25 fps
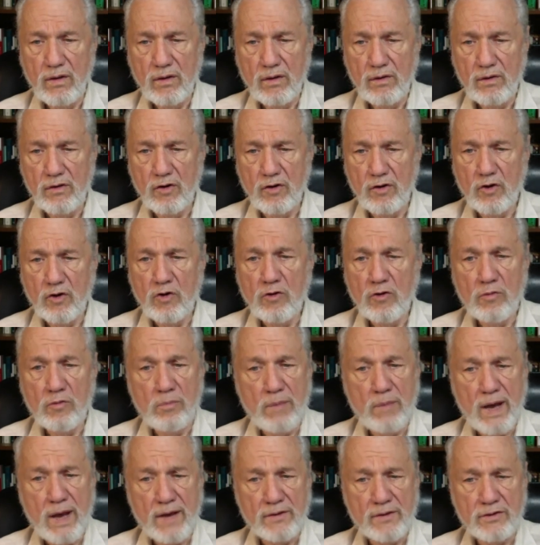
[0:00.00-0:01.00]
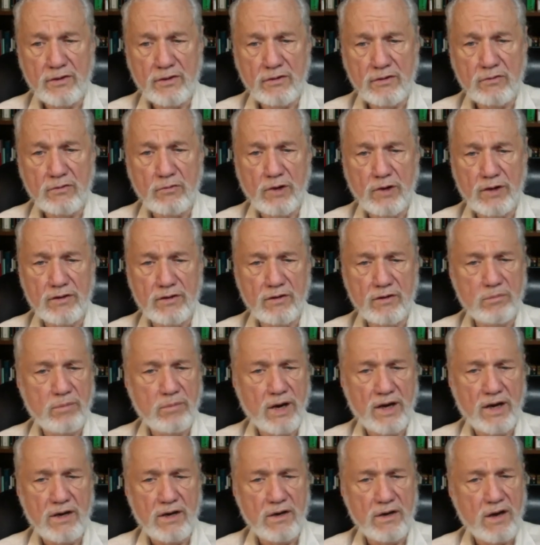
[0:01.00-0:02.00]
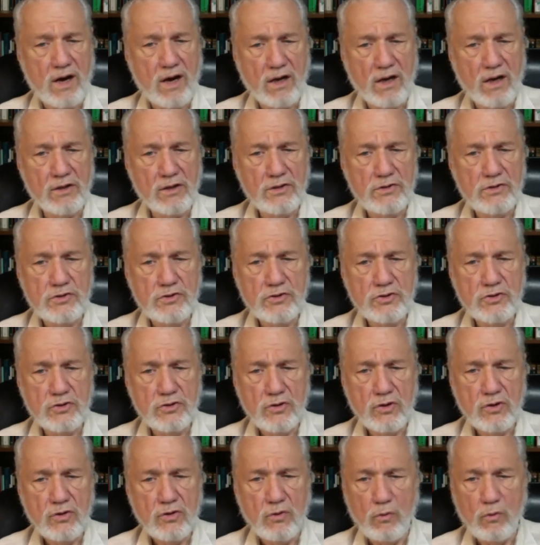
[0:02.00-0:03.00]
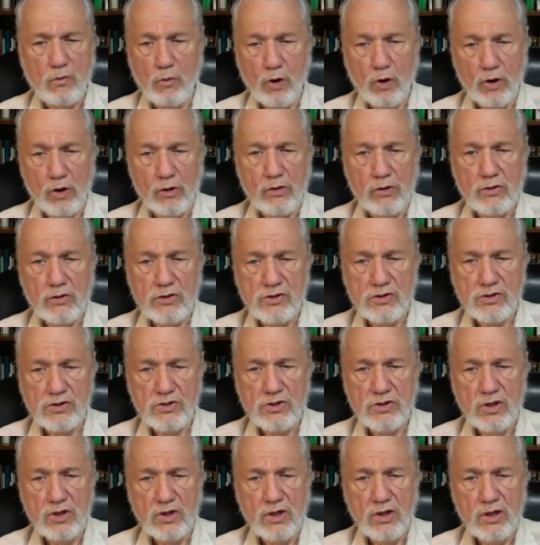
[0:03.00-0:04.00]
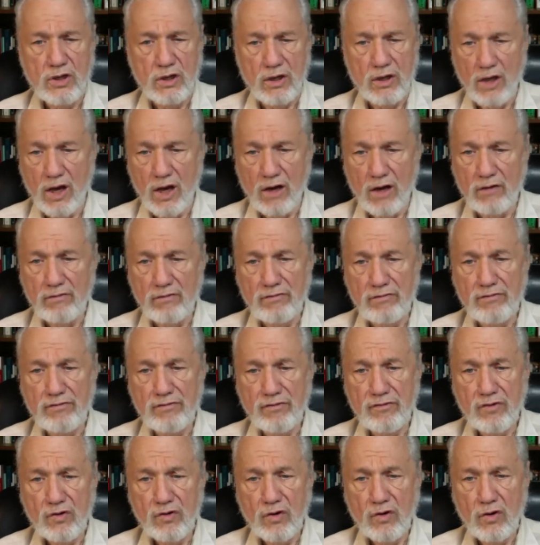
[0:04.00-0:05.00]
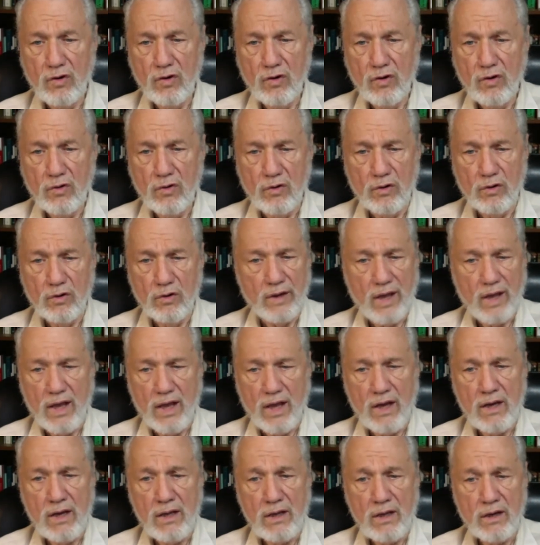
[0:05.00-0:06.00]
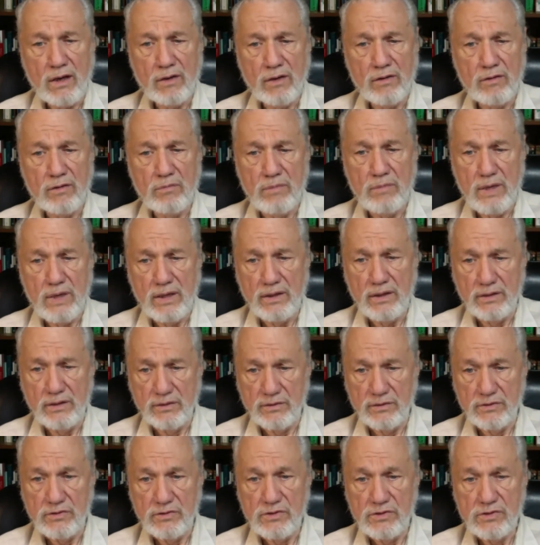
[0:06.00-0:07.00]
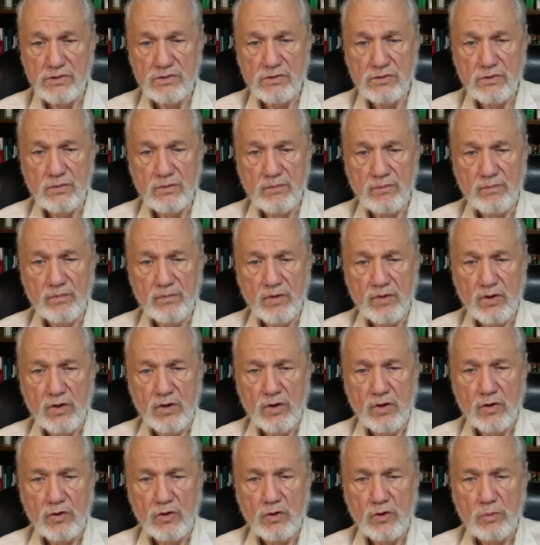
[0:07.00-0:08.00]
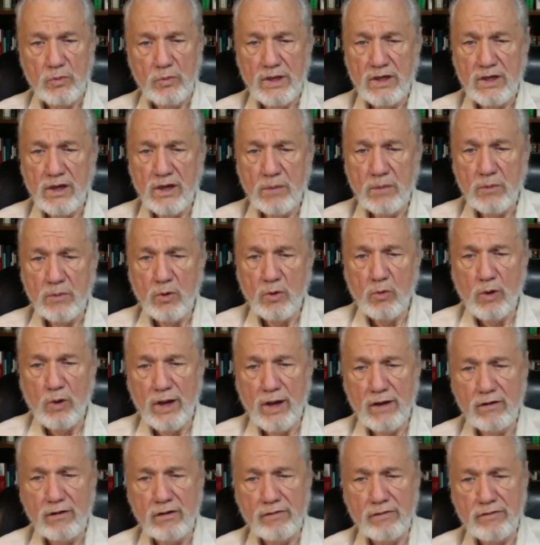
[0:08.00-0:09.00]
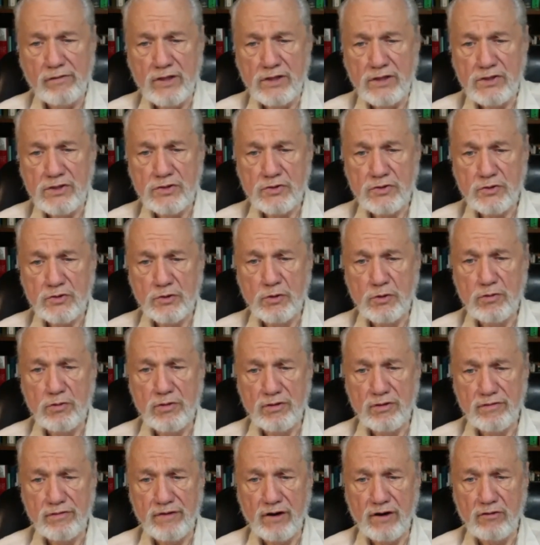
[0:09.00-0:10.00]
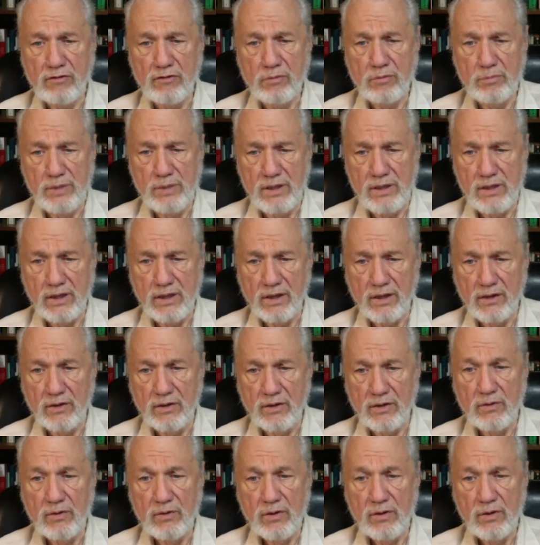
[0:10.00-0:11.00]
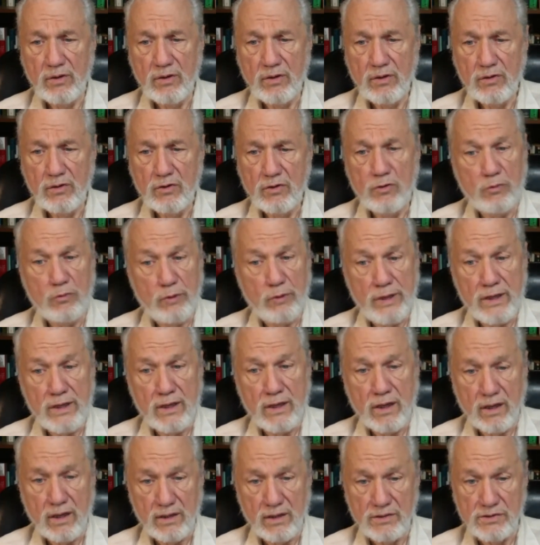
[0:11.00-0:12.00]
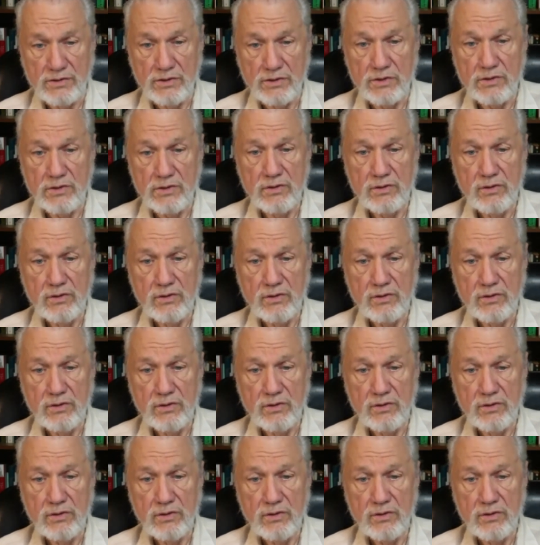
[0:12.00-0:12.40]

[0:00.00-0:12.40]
No matter whether by knowledge, works, love, or any other means, to become aware of this truth of our being, to realize it,